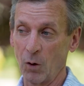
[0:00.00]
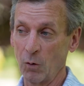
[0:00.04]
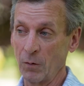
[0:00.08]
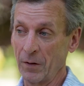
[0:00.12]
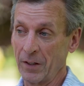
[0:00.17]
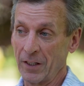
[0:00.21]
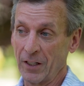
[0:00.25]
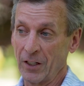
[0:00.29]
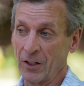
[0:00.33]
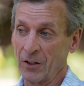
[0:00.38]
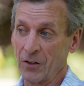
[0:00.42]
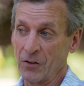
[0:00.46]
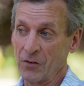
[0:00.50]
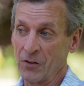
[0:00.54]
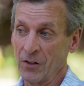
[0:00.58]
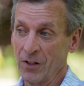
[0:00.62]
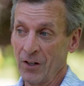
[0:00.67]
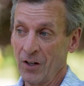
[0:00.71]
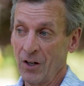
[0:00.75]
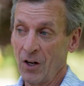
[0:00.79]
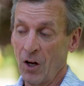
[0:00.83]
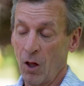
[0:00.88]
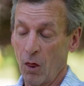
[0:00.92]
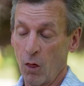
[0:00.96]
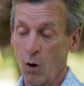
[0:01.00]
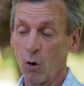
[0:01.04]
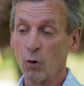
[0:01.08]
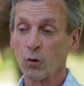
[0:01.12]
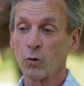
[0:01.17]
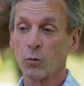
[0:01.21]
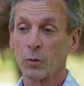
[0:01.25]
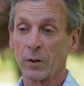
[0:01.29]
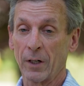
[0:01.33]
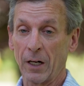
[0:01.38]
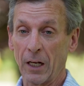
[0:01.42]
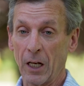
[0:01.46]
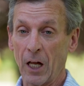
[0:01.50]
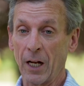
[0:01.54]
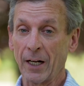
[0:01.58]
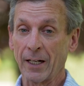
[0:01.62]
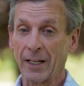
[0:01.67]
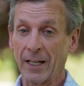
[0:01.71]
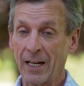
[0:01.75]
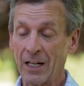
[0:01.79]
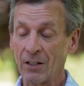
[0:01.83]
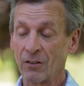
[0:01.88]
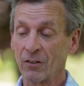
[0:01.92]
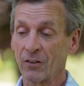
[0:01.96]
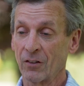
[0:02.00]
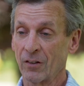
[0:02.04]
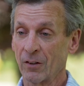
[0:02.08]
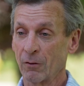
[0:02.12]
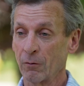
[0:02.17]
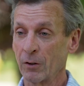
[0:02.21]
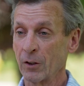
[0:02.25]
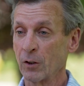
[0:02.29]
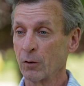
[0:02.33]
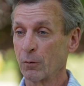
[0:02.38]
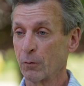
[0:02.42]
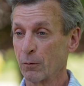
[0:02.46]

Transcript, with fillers: over the years, those were in a lot of cases the real